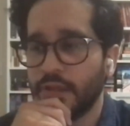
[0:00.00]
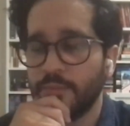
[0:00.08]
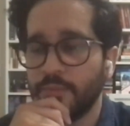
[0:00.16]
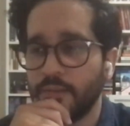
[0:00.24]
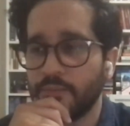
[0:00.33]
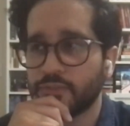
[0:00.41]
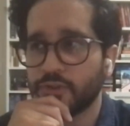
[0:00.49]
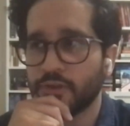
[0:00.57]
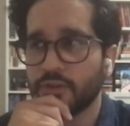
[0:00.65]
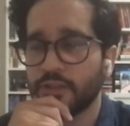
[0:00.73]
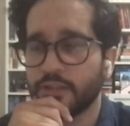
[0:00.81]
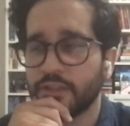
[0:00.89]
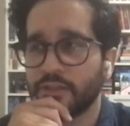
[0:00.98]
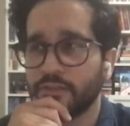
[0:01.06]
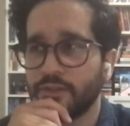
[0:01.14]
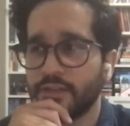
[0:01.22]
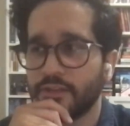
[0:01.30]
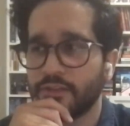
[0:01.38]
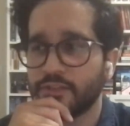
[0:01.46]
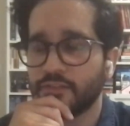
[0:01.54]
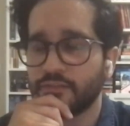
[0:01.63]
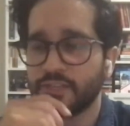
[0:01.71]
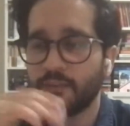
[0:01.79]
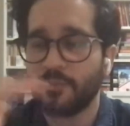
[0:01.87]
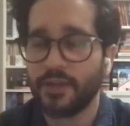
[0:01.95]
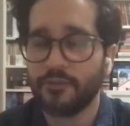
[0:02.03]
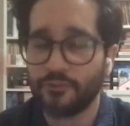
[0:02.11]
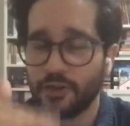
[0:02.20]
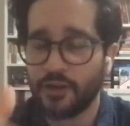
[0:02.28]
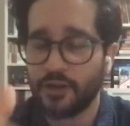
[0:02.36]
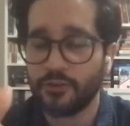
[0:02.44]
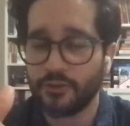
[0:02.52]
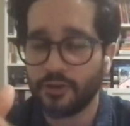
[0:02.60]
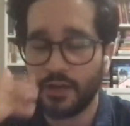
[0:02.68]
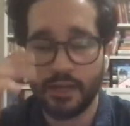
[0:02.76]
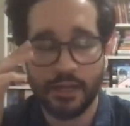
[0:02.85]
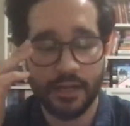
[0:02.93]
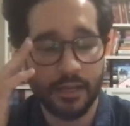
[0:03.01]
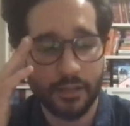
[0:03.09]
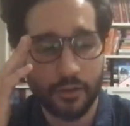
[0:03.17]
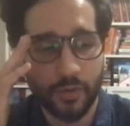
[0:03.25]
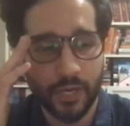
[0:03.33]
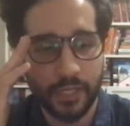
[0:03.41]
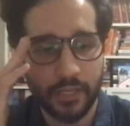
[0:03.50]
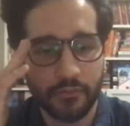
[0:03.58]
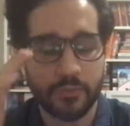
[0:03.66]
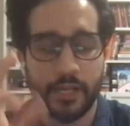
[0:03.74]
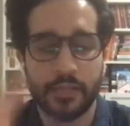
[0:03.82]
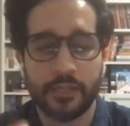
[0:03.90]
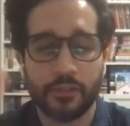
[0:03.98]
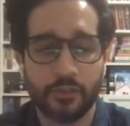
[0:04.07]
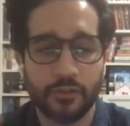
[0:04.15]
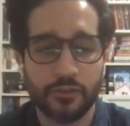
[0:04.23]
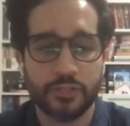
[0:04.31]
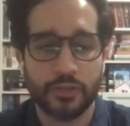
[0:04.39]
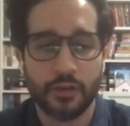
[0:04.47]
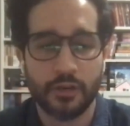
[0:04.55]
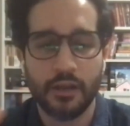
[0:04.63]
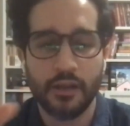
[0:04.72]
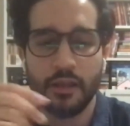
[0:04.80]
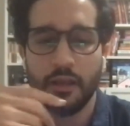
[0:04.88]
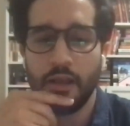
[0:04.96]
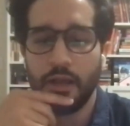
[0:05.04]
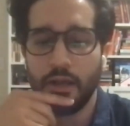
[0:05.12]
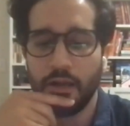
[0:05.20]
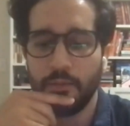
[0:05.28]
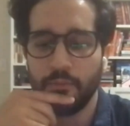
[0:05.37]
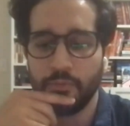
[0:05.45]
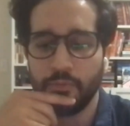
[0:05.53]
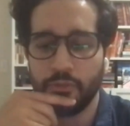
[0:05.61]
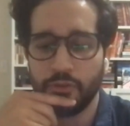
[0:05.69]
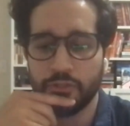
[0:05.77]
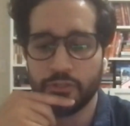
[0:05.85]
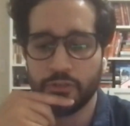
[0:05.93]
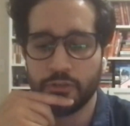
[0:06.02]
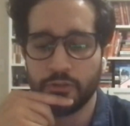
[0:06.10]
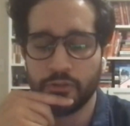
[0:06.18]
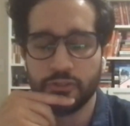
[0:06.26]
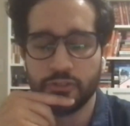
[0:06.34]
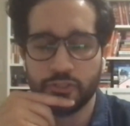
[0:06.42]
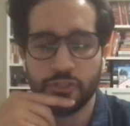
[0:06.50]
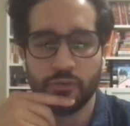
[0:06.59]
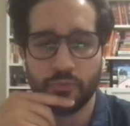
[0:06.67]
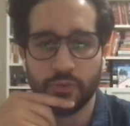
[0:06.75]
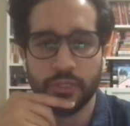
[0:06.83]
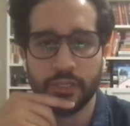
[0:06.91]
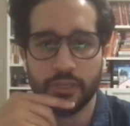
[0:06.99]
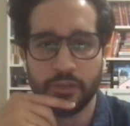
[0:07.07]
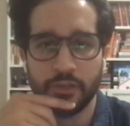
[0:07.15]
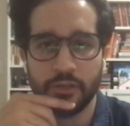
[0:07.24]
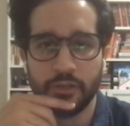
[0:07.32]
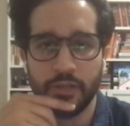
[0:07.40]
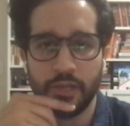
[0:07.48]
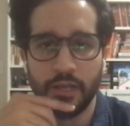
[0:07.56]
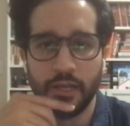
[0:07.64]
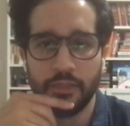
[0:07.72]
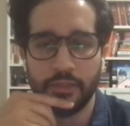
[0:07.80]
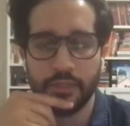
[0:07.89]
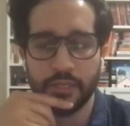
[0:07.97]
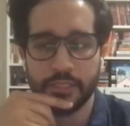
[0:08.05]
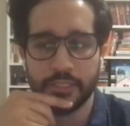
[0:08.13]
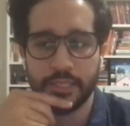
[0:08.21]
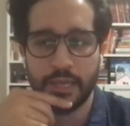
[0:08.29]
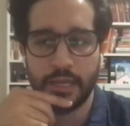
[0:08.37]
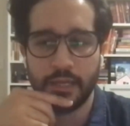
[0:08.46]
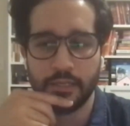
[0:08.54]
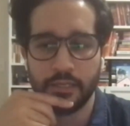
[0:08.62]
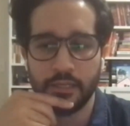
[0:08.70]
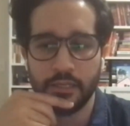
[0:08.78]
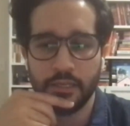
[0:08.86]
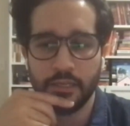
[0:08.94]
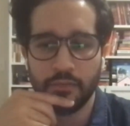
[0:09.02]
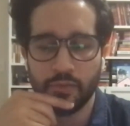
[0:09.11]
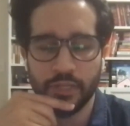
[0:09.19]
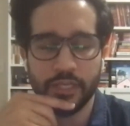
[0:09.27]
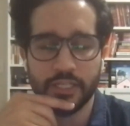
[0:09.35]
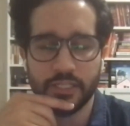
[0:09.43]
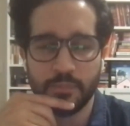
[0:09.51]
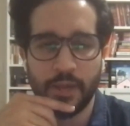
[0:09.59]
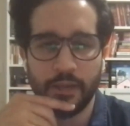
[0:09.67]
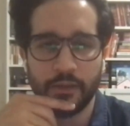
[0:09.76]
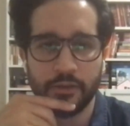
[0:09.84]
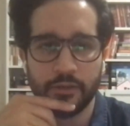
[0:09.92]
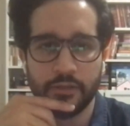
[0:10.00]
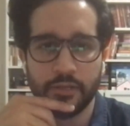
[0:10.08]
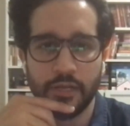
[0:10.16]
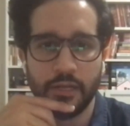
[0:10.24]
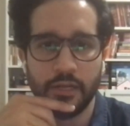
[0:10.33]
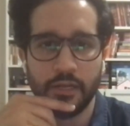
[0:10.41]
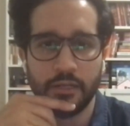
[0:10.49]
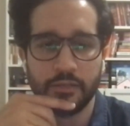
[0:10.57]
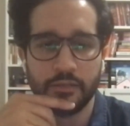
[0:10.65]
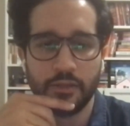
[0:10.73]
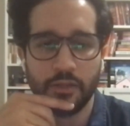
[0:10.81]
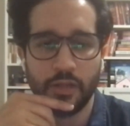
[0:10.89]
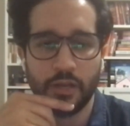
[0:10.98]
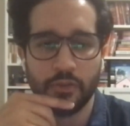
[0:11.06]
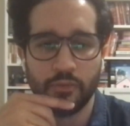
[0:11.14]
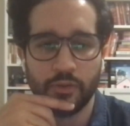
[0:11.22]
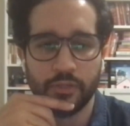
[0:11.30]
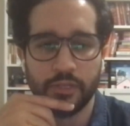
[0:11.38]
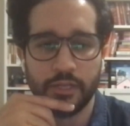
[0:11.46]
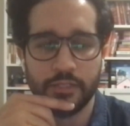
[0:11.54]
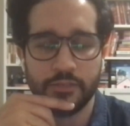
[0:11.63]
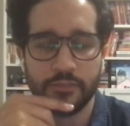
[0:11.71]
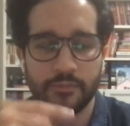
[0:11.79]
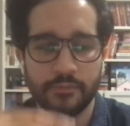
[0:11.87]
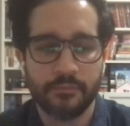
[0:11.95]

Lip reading: I'm struggling to think of any others off the top of my head for other grade levels, but I think those are two really good things that really inspired a lot of the work that I do.